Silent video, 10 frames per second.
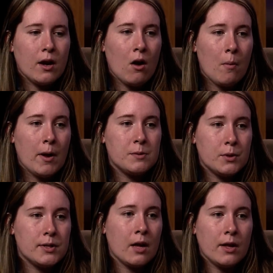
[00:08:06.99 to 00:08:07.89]
oh, I'm about to
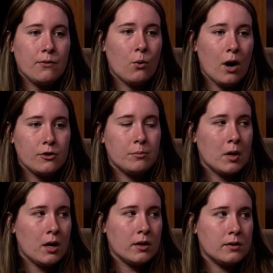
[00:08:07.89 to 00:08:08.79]
put down like
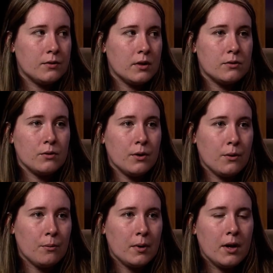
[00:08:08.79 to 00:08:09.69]
$400 for this
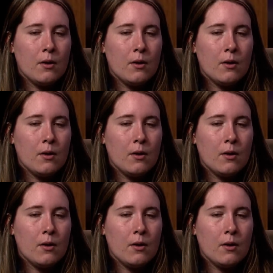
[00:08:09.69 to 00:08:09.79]
room.